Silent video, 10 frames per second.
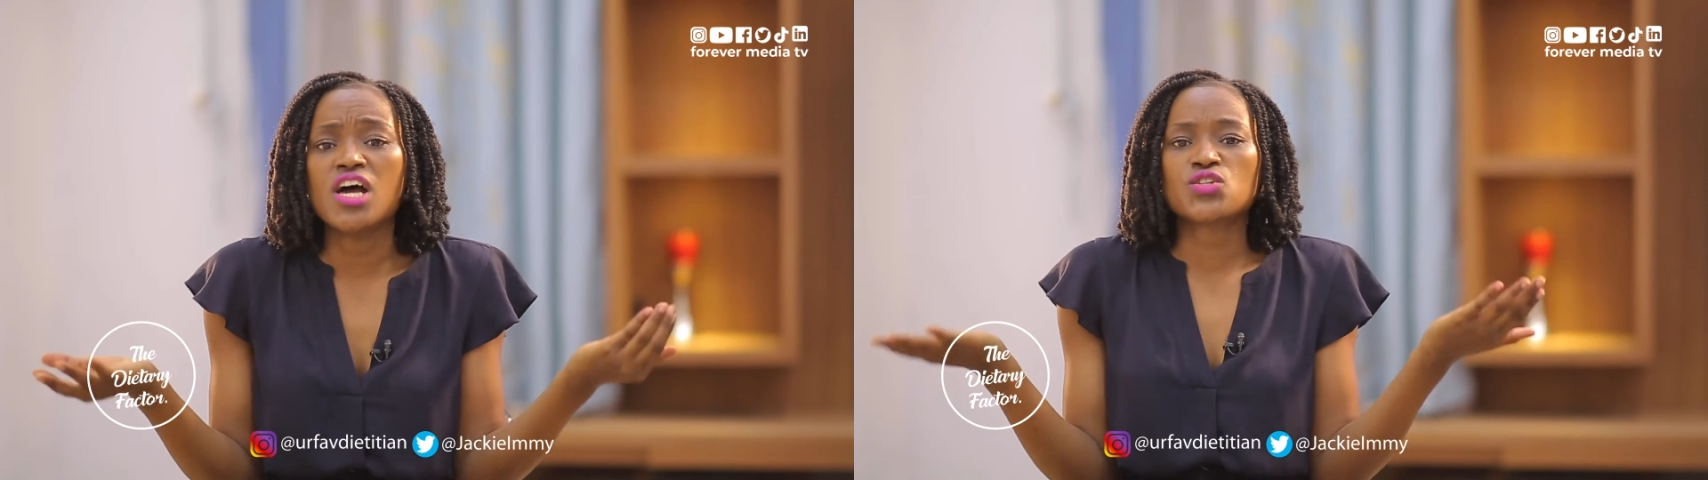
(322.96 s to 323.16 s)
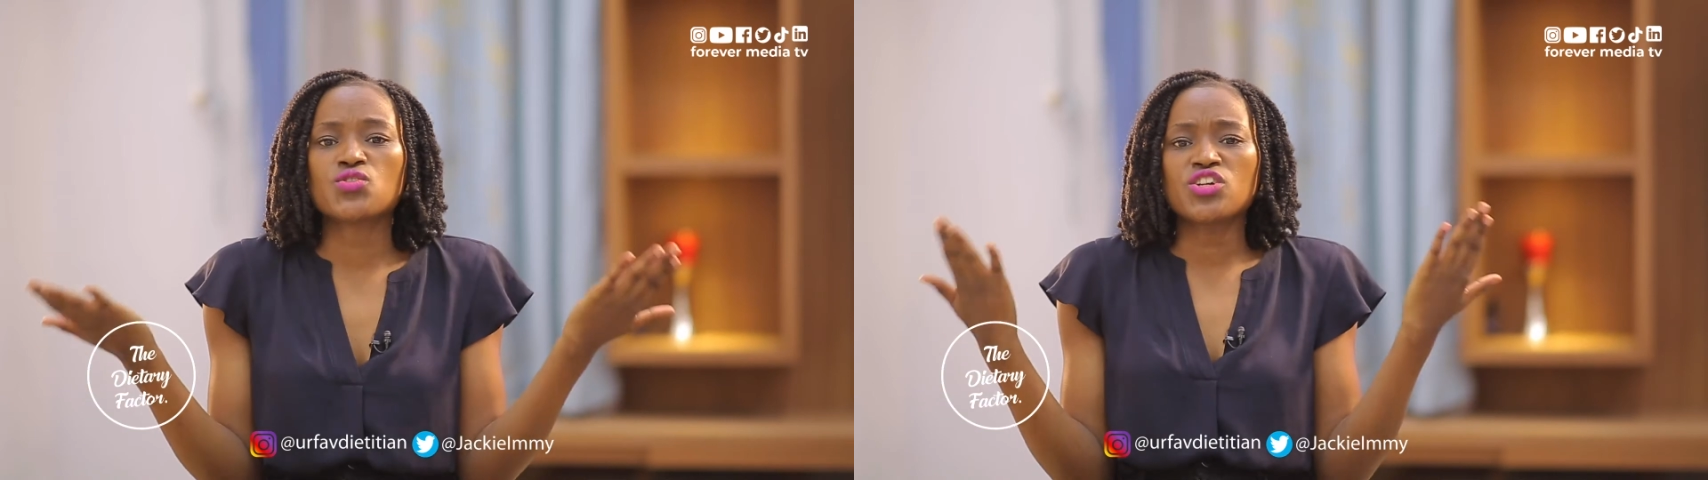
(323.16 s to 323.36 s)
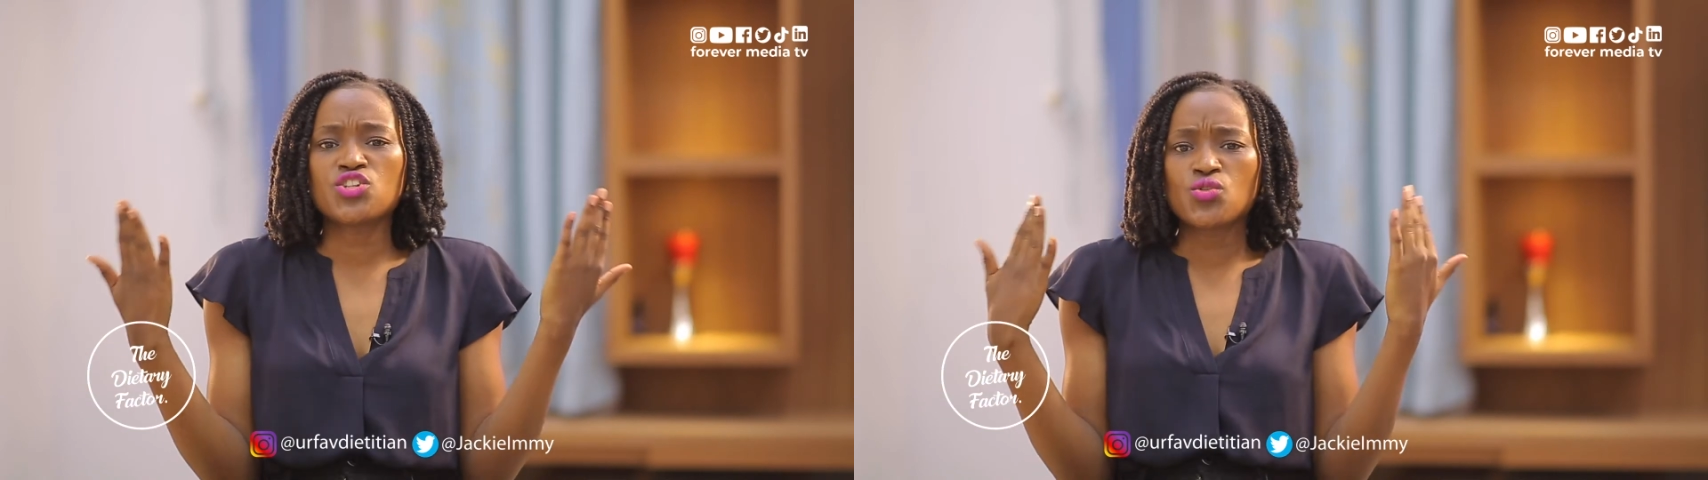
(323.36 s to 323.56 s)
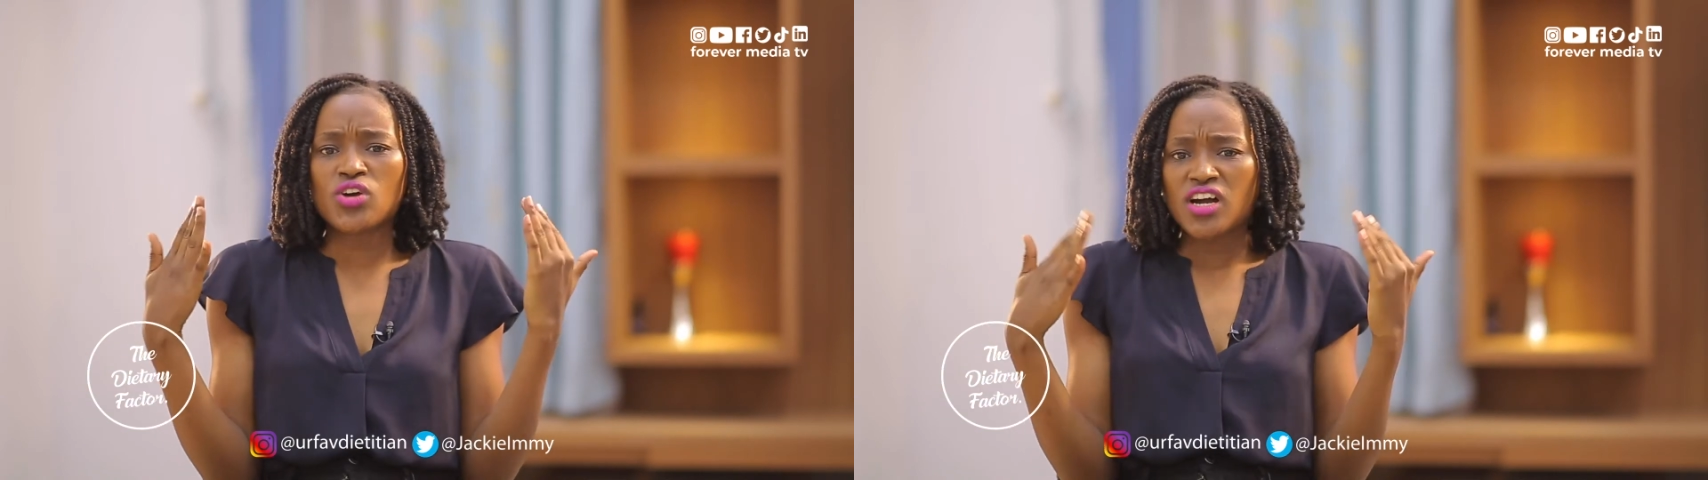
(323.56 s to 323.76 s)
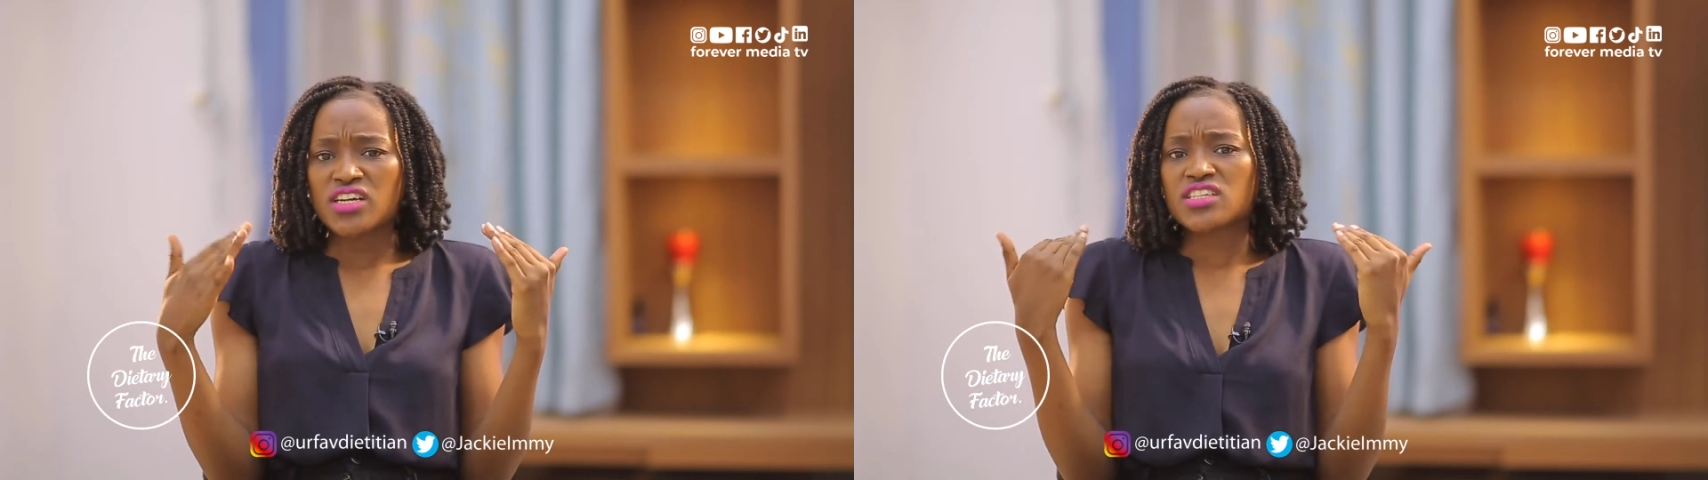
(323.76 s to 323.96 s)
so that your
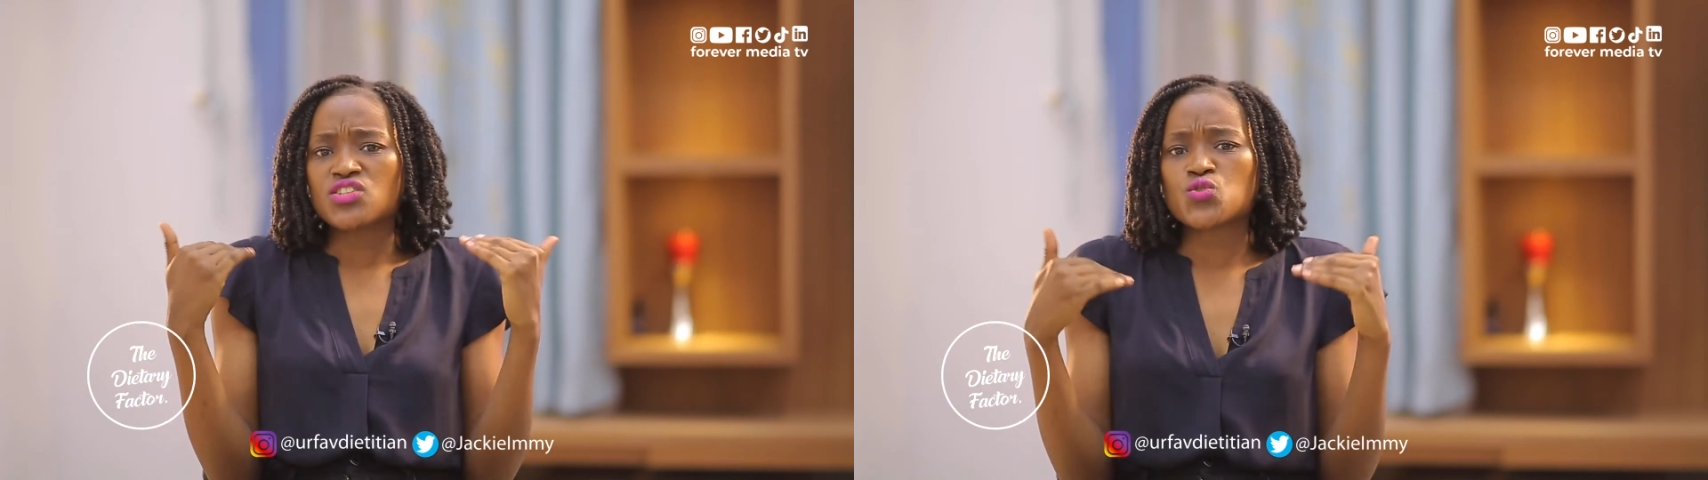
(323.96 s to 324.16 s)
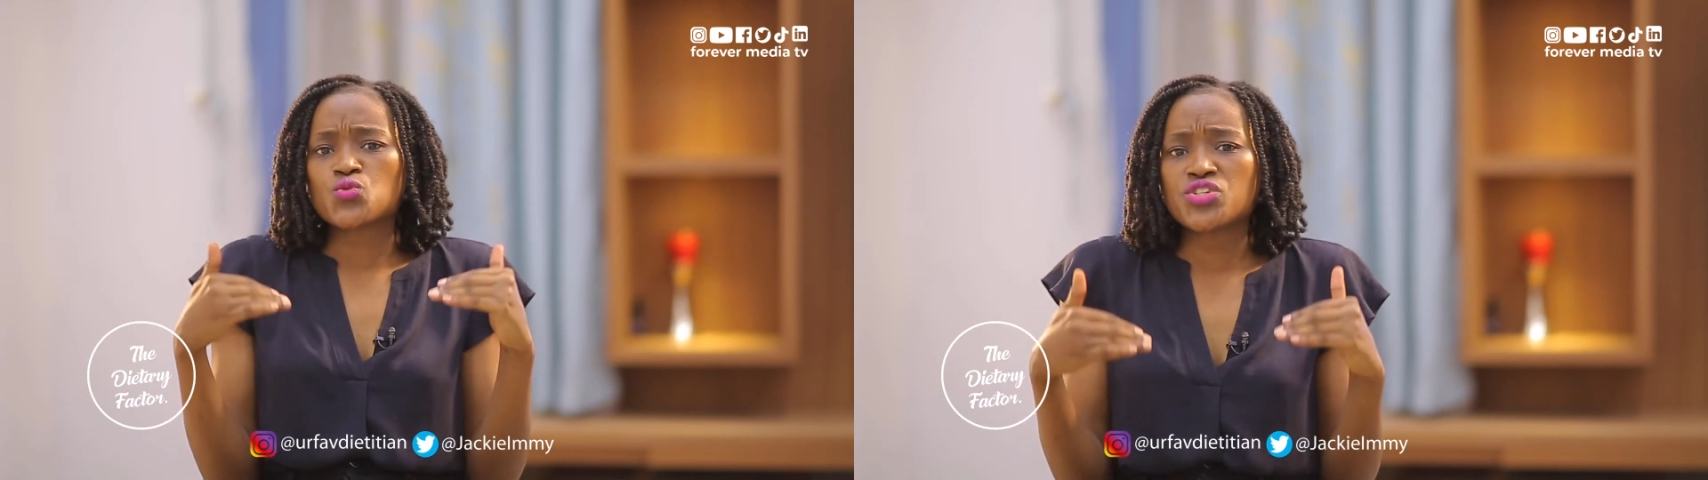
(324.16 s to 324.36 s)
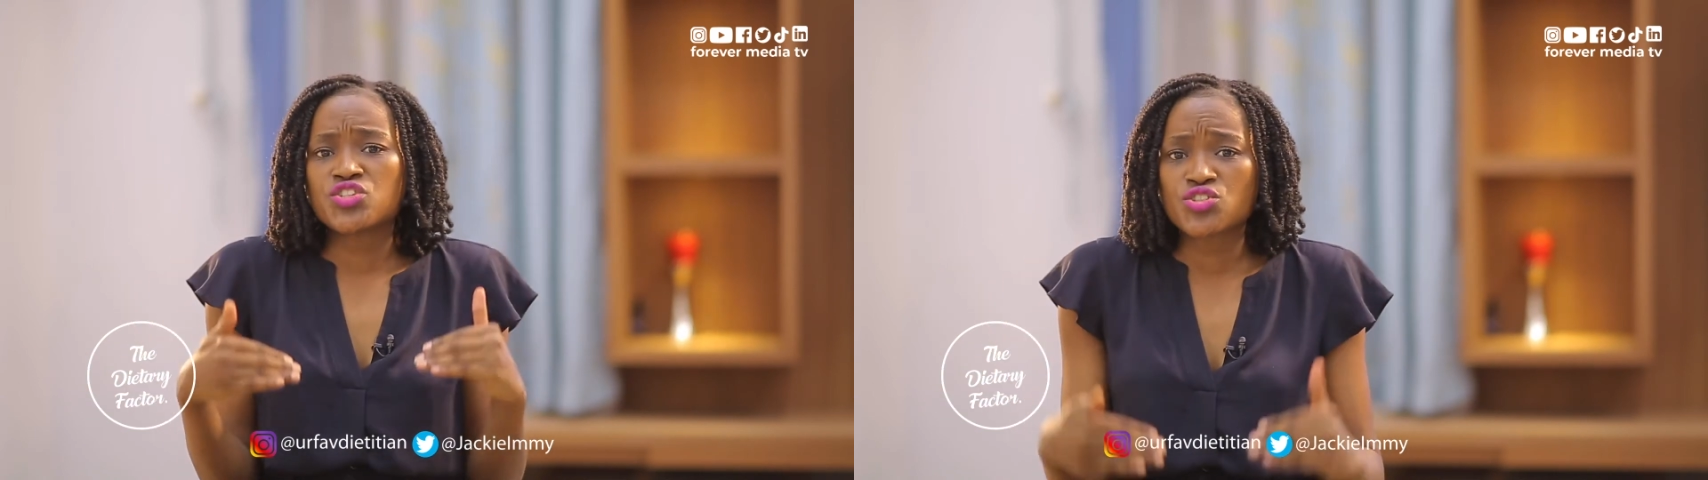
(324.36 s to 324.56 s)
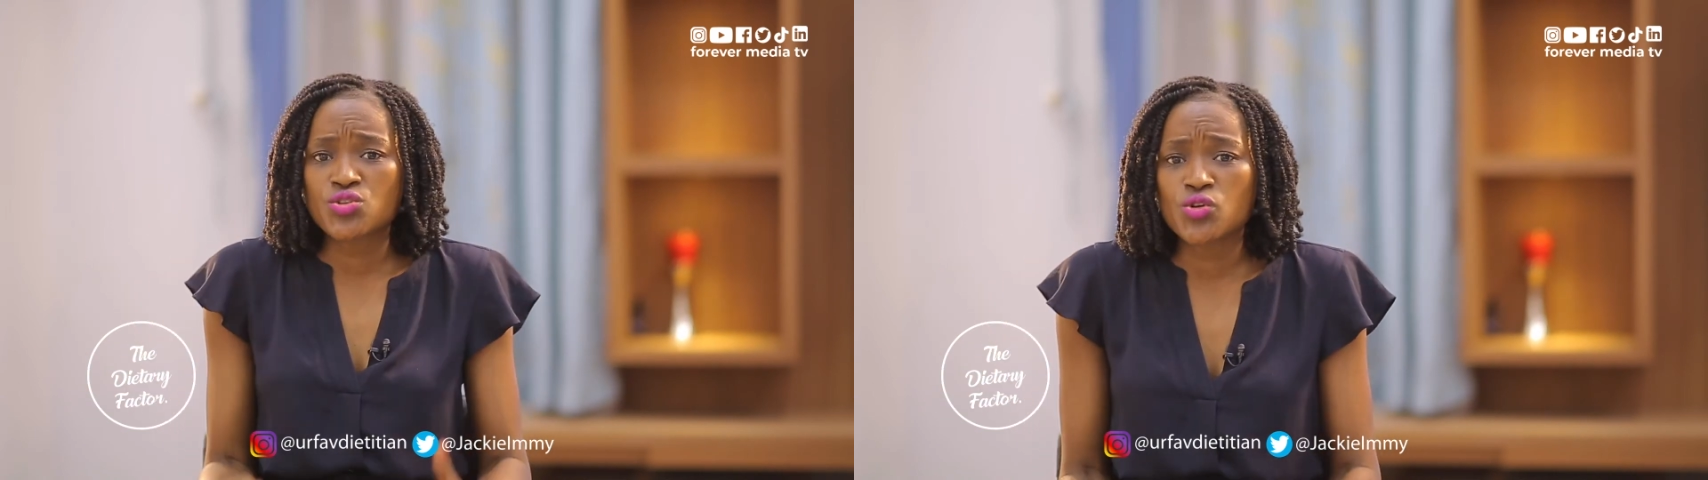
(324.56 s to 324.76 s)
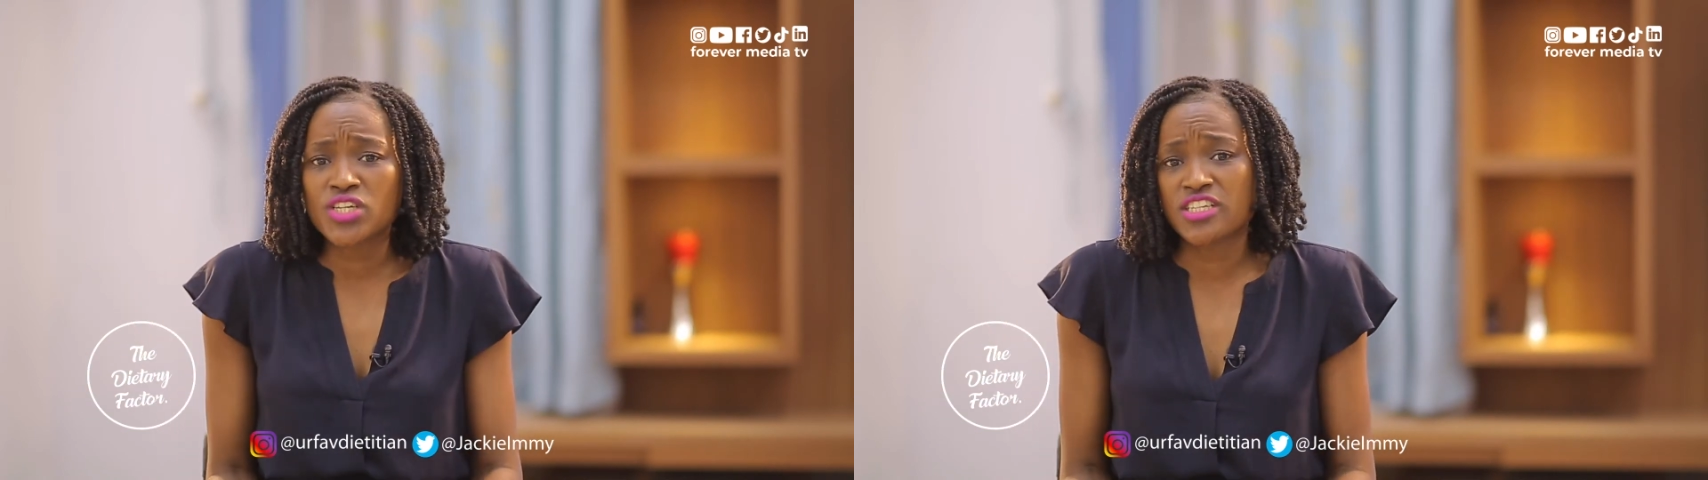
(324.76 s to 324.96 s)
gut is restored